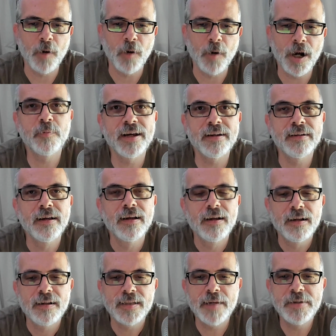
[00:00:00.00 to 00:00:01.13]
we wait,
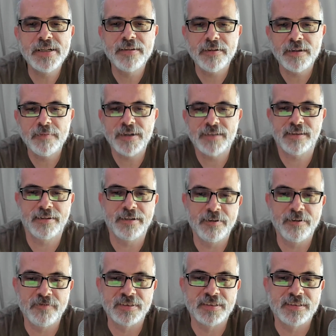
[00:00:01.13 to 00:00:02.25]
let me tell you about the
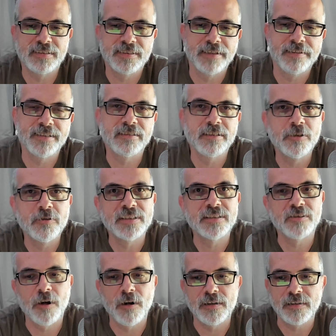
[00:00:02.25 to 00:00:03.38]
differences in this new
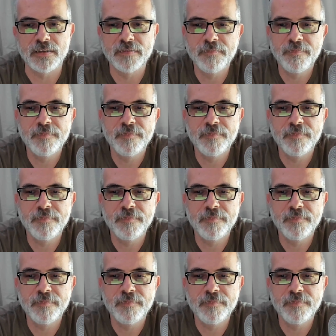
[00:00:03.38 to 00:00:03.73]
installer.